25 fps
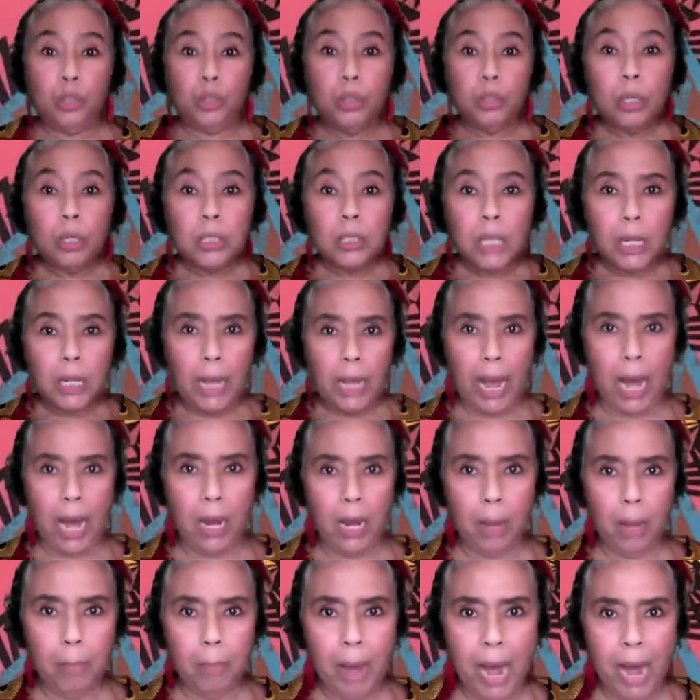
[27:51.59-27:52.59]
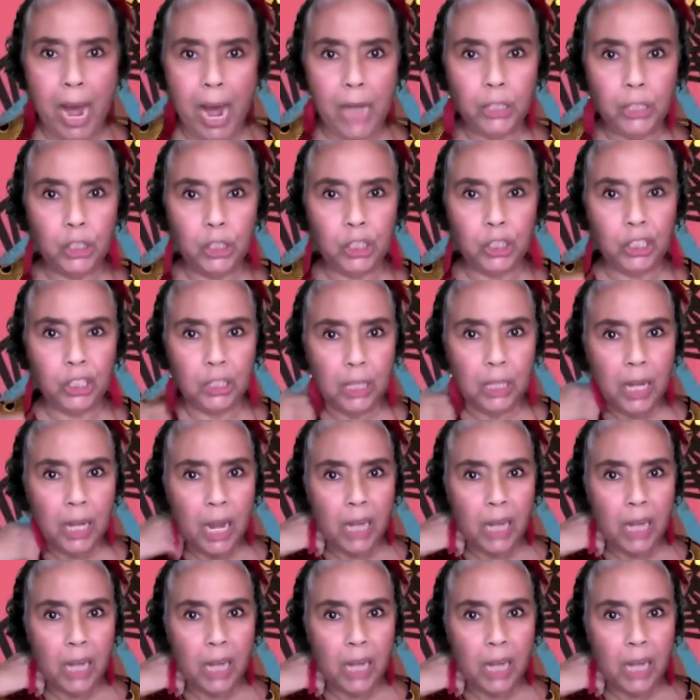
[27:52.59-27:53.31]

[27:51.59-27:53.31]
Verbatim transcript: took the calabash